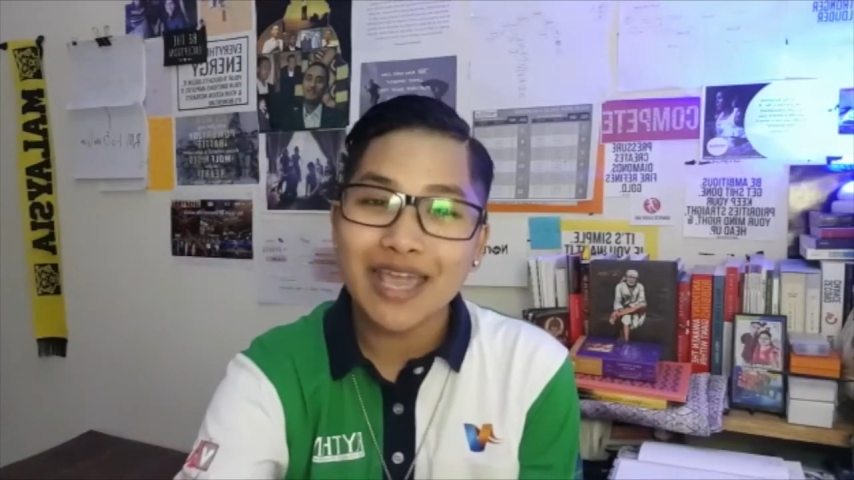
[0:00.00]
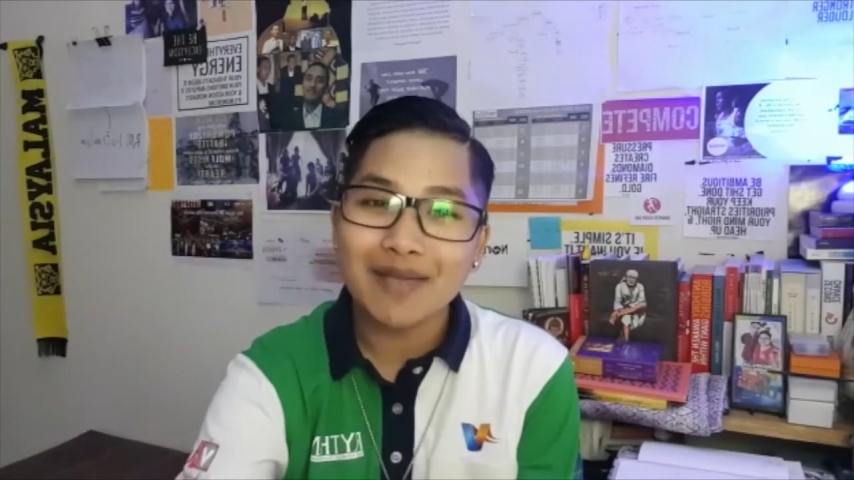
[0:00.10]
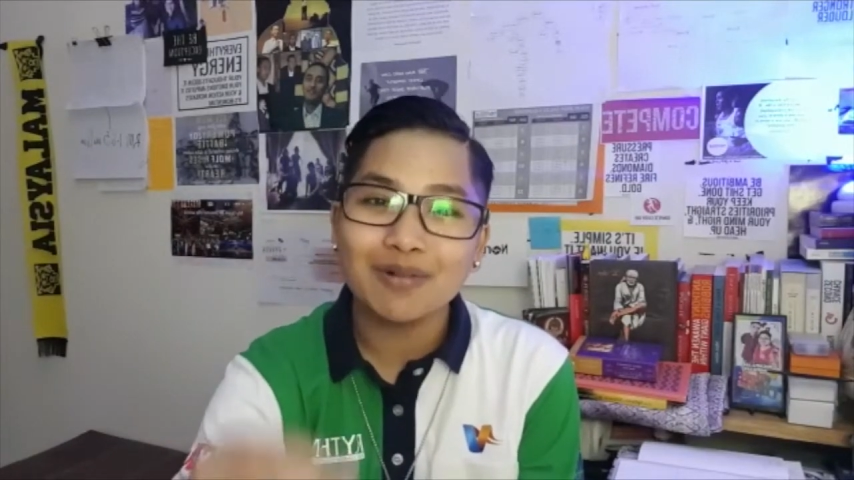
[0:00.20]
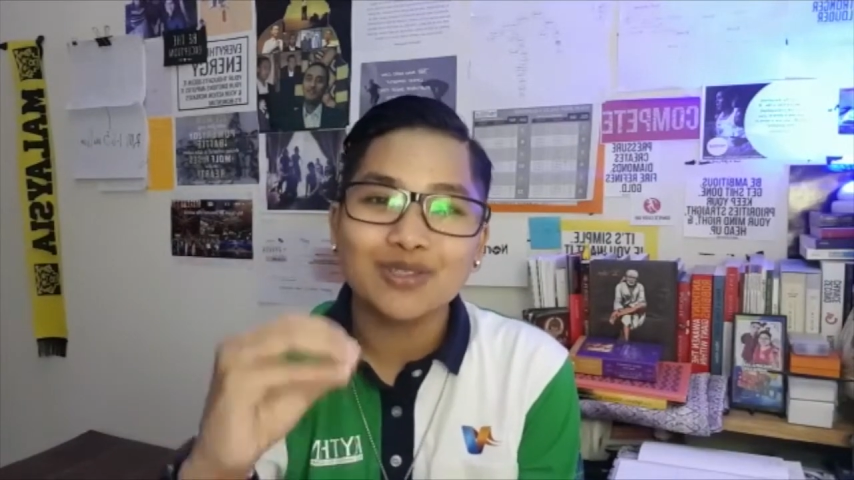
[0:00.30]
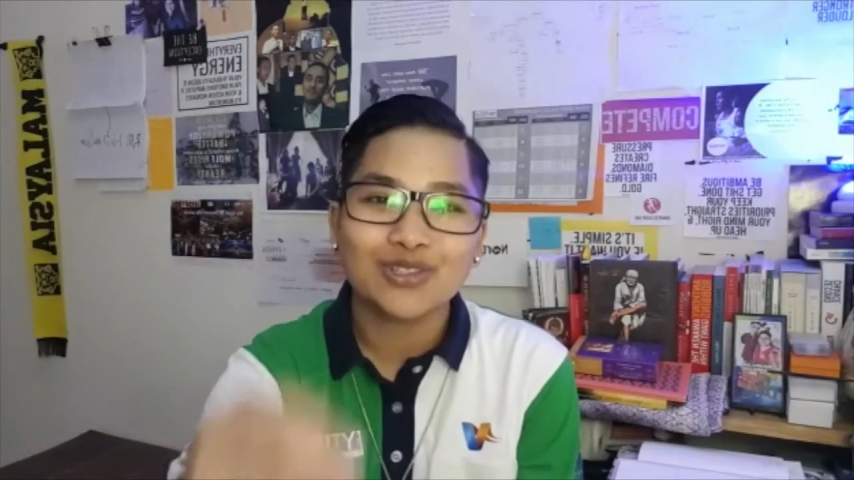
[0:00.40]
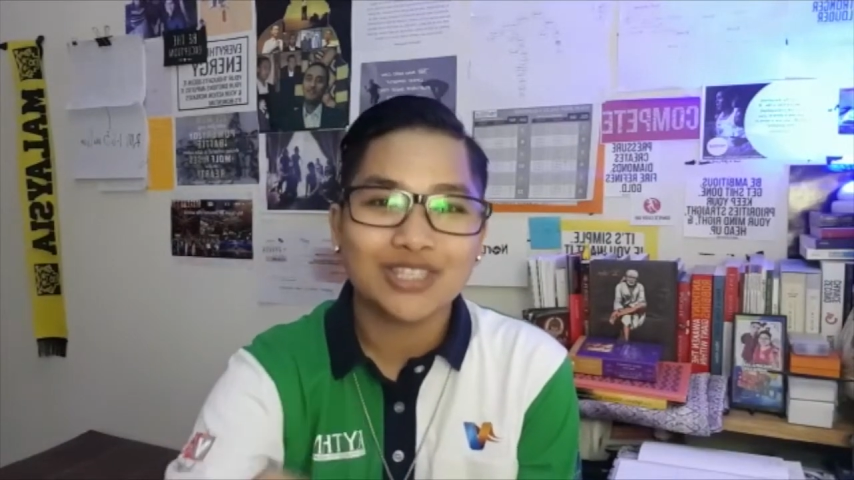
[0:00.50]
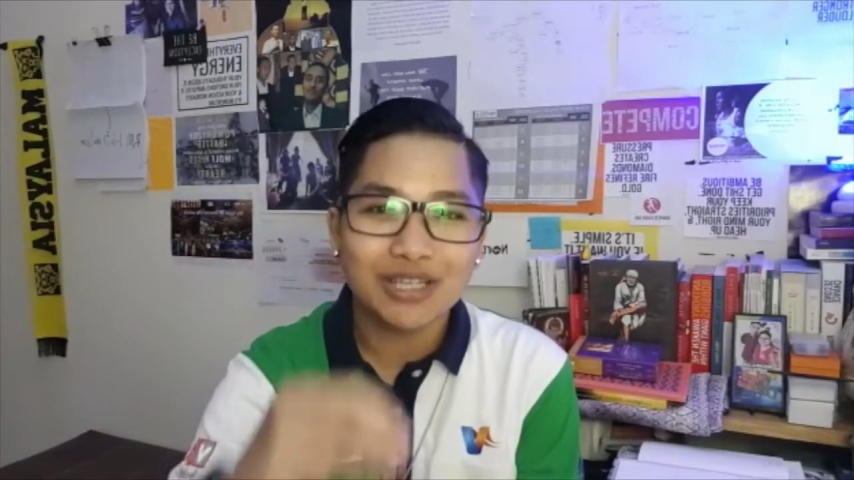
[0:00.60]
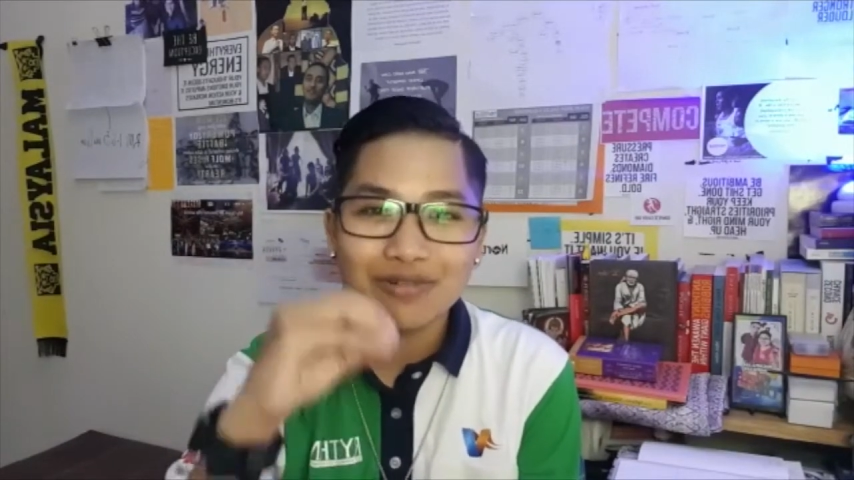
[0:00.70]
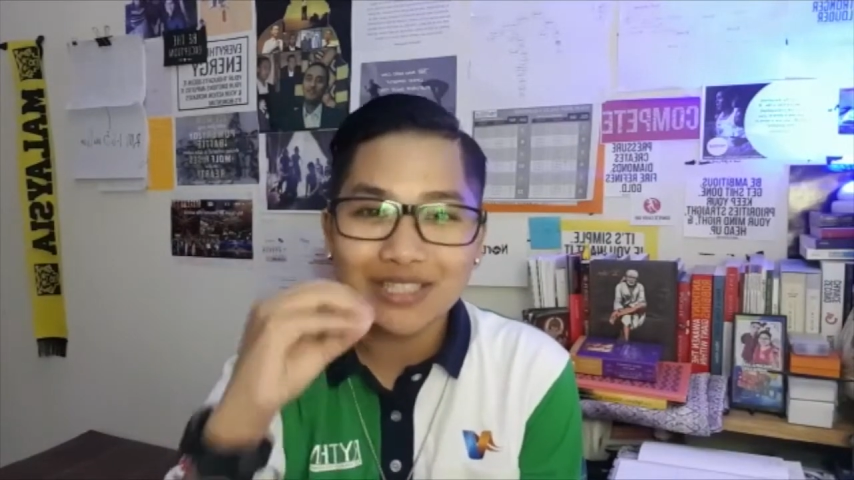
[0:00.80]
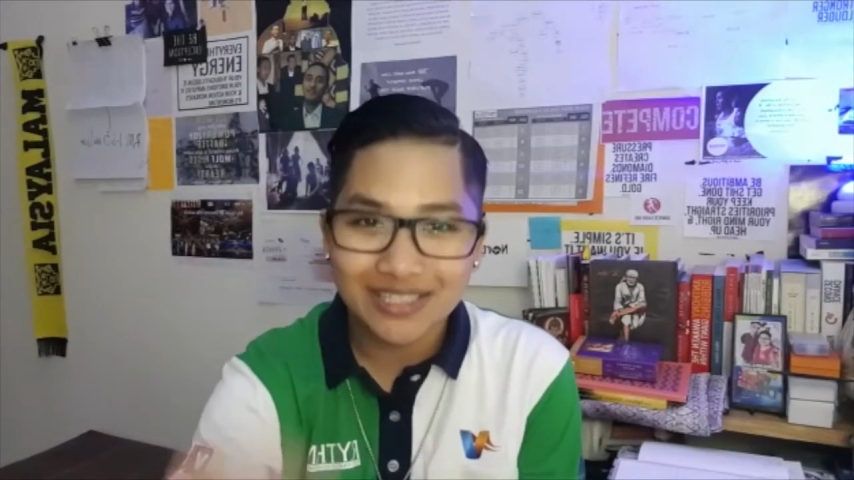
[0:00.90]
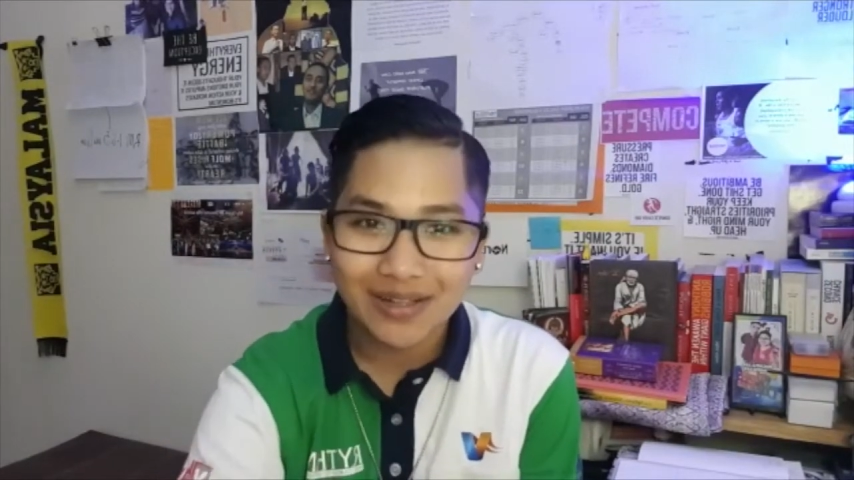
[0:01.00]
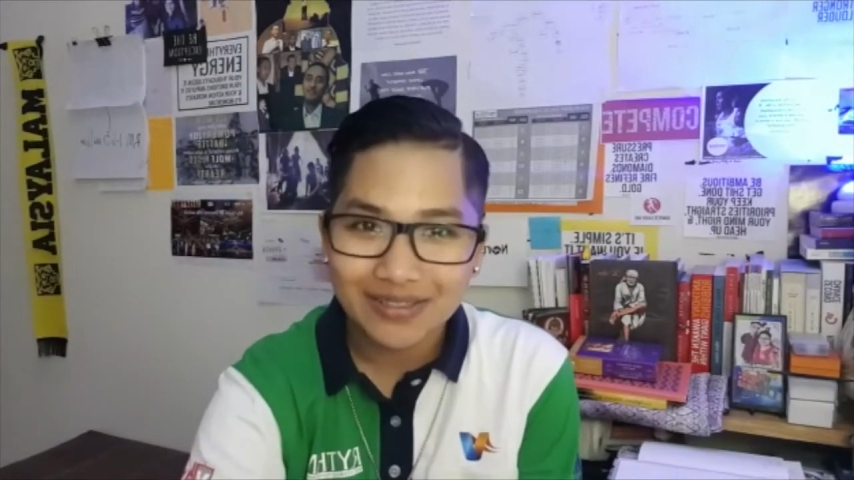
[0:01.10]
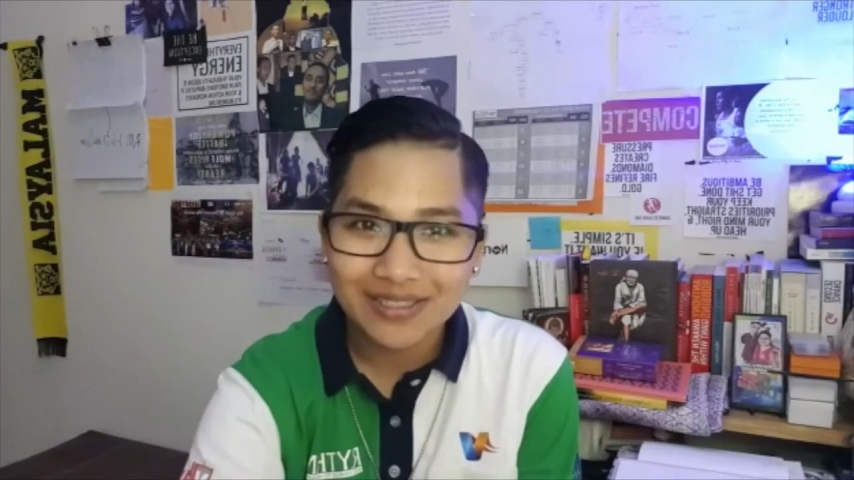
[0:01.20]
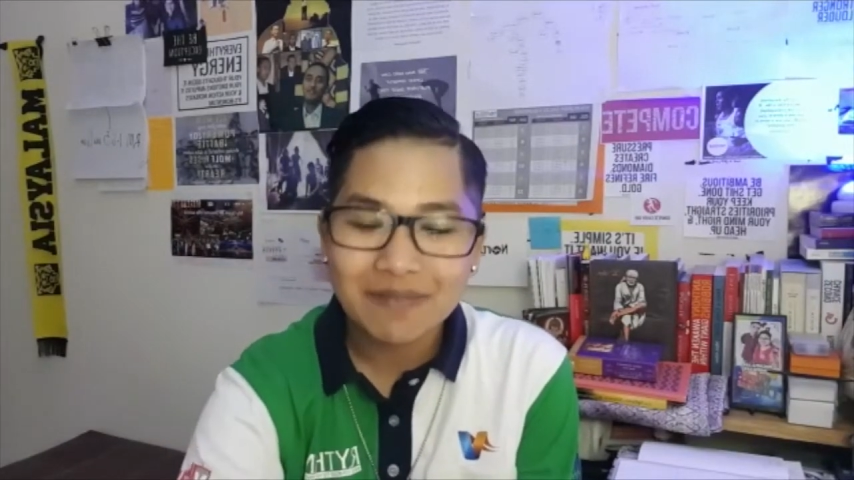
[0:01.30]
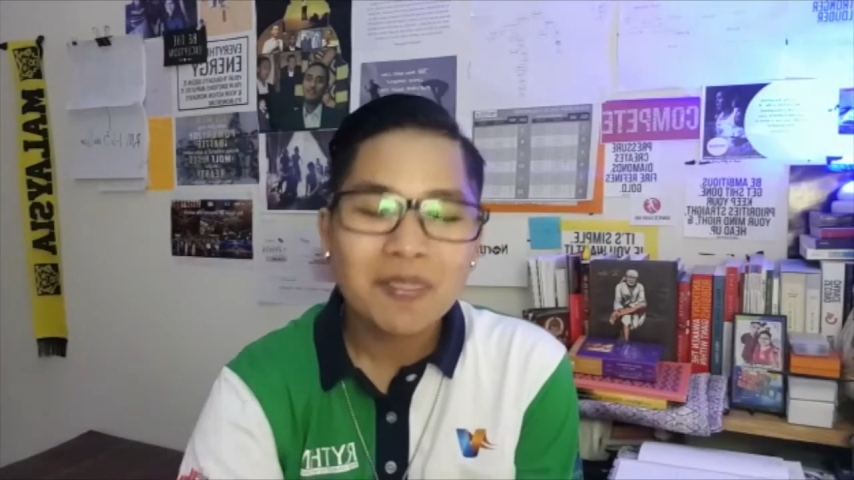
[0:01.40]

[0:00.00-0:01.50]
able to see results.